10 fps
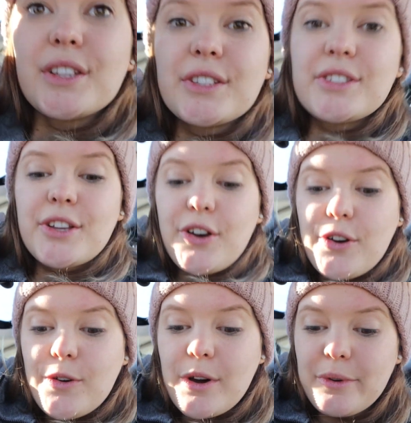
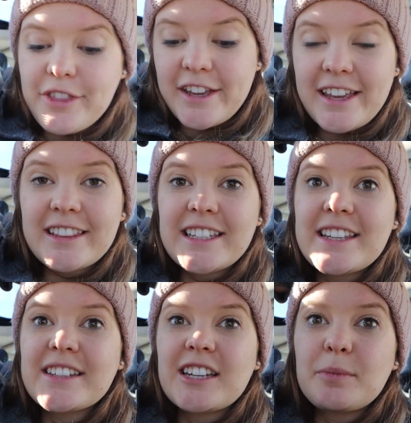So we're thinking that
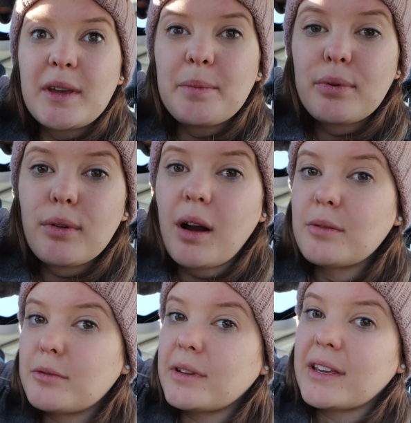it's going to be
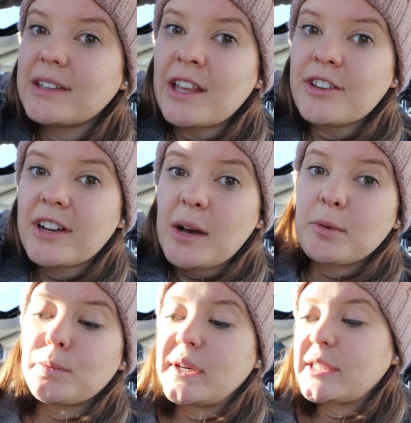probably another
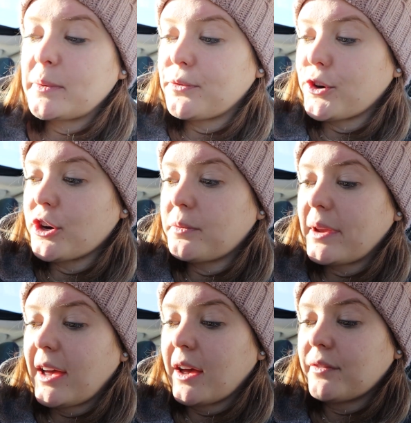couple weeks before we
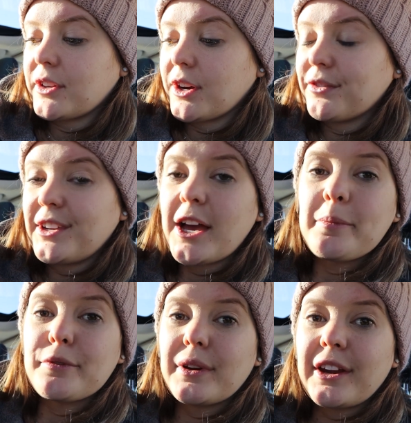have the RV up
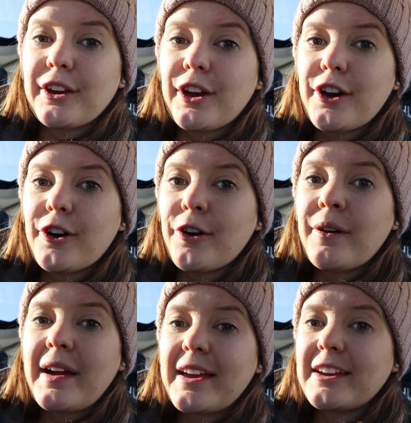and ready to
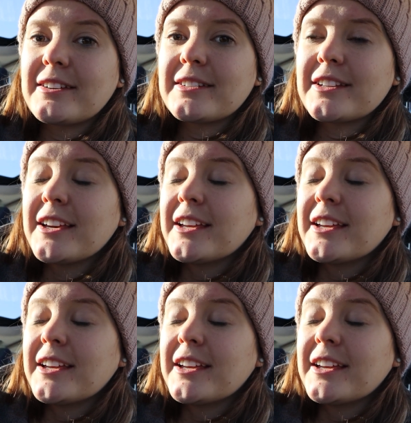go and